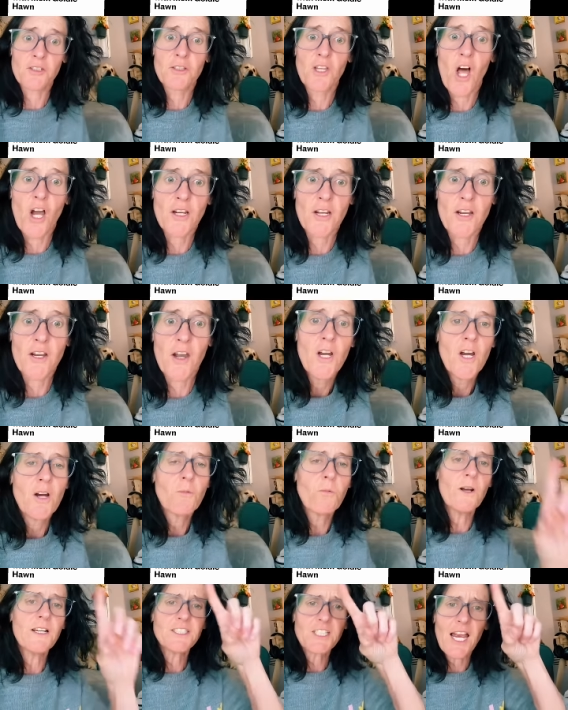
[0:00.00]
long ago,
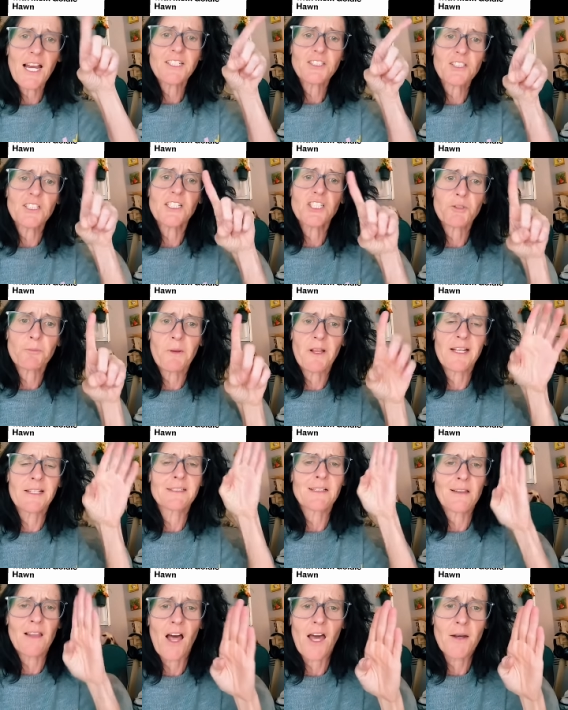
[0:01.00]
which actually explains a
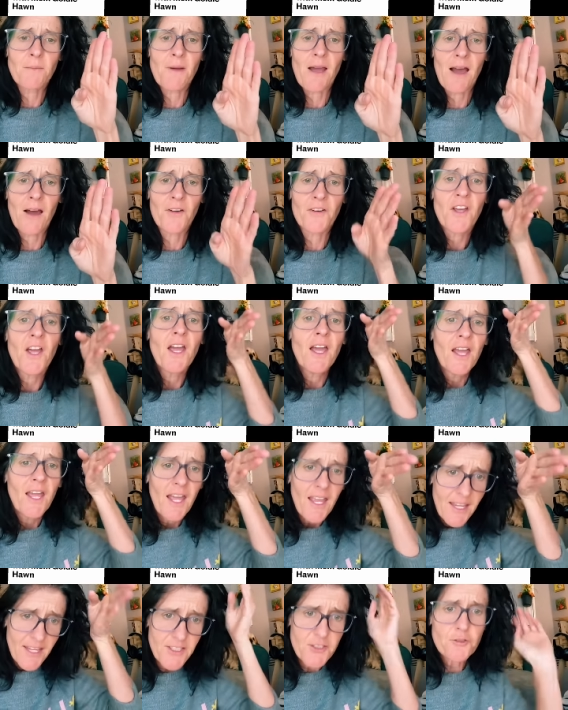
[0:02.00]
lot about
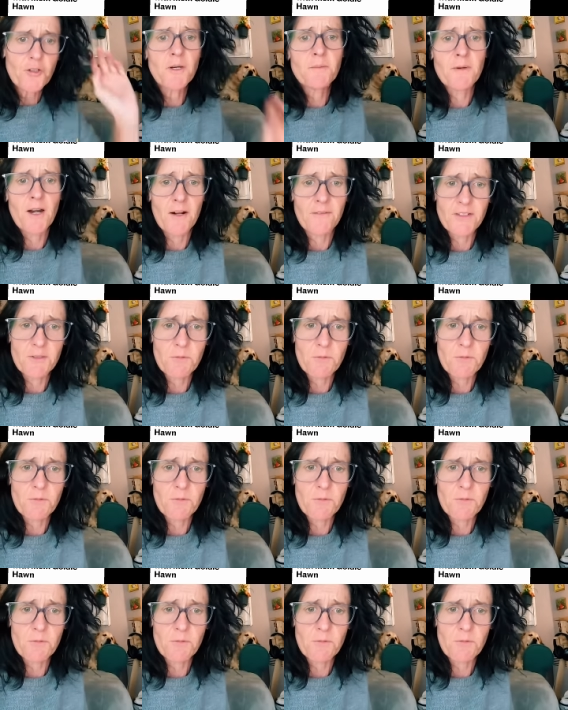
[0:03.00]
his treatment of his